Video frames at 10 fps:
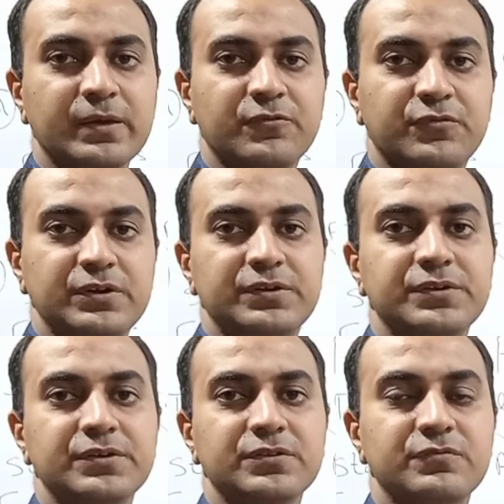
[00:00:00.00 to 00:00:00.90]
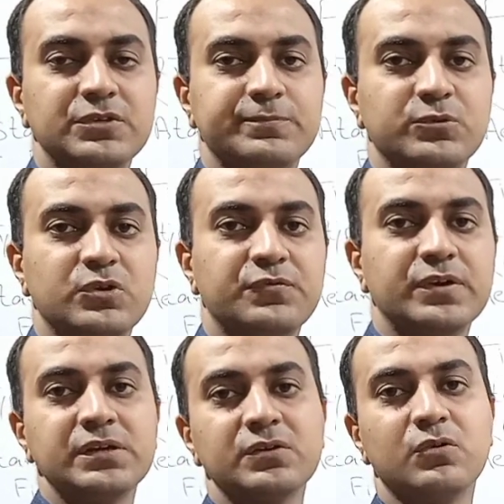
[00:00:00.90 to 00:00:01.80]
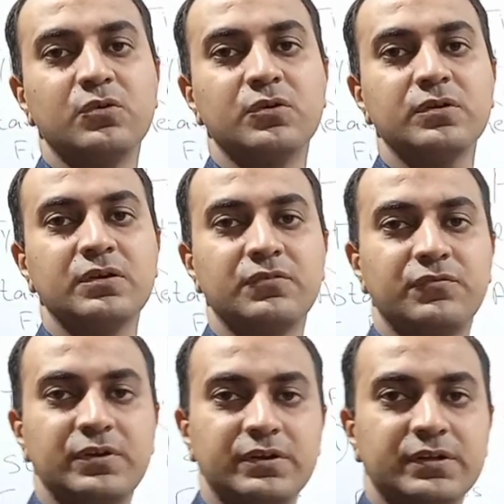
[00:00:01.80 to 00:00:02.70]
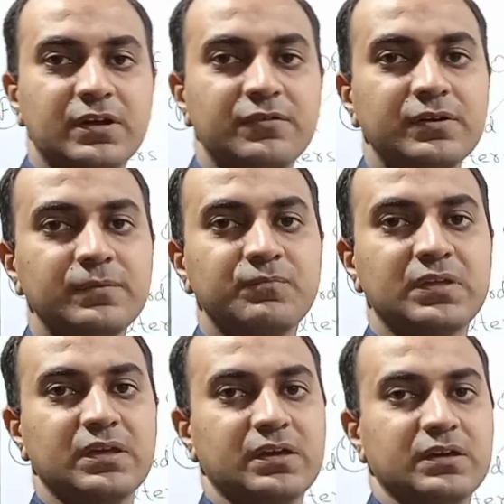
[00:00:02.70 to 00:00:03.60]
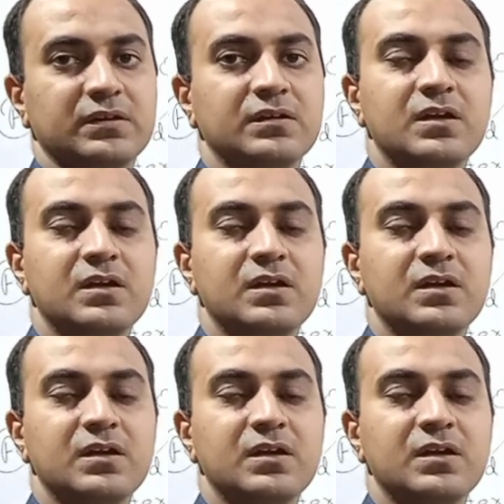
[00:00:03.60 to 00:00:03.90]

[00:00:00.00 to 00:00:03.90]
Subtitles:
filters which purify or filter our air.